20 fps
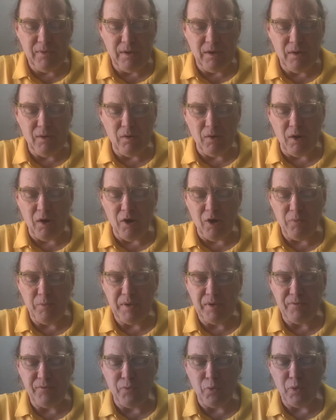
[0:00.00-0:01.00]
though all
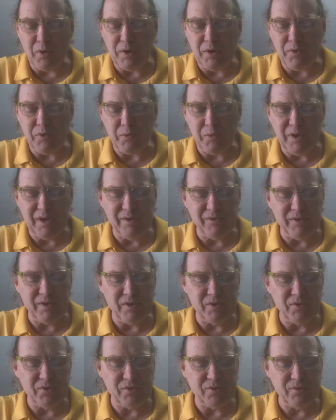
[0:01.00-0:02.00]
but 43 of
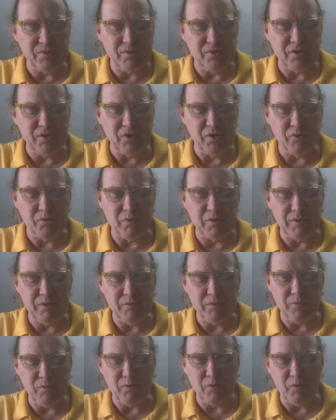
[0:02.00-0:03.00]
those
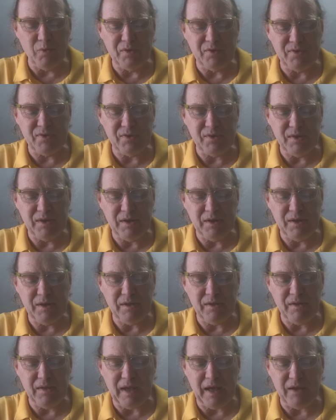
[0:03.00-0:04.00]
children would see
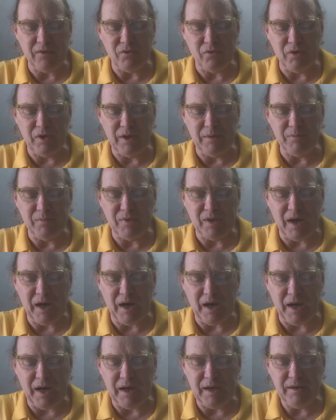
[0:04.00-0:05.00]
that dream
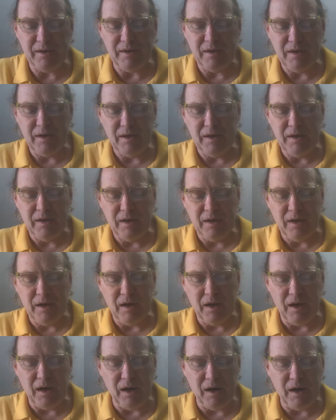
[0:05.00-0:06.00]
die,
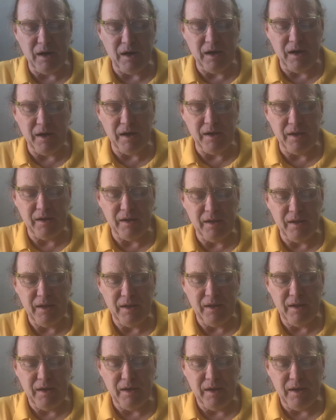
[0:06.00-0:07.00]
and
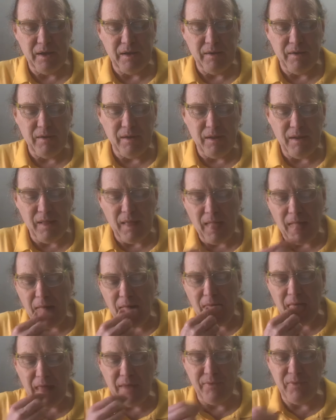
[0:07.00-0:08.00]

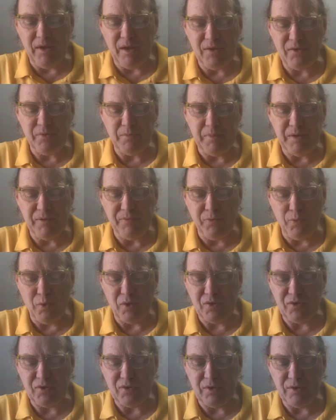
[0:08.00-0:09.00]
thus be
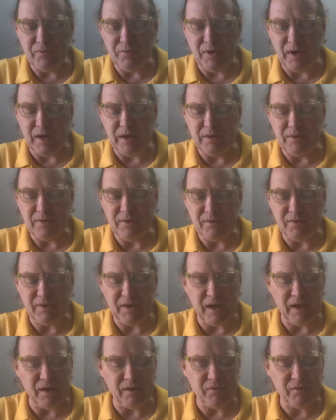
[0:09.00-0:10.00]
forced to find
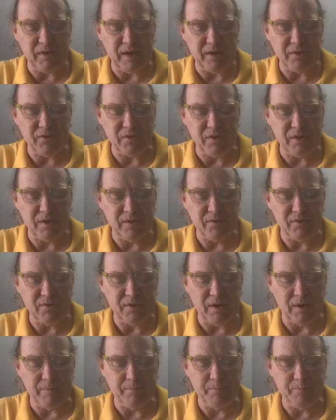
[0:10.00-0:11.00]
satisfaction in
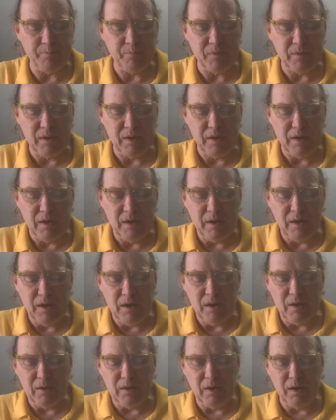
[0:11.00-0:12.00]
some
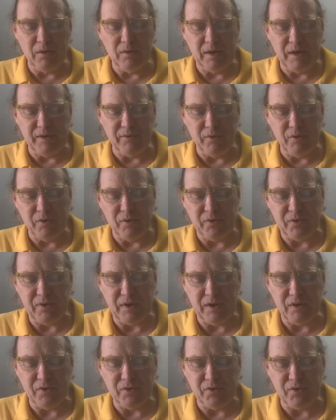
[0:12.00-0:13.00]
low-level
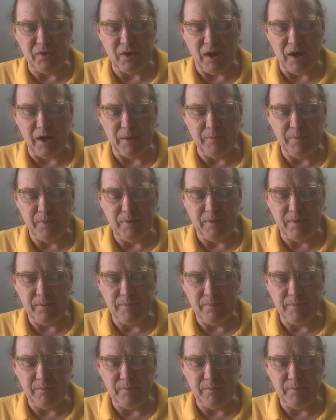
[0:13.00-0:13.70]
sales job,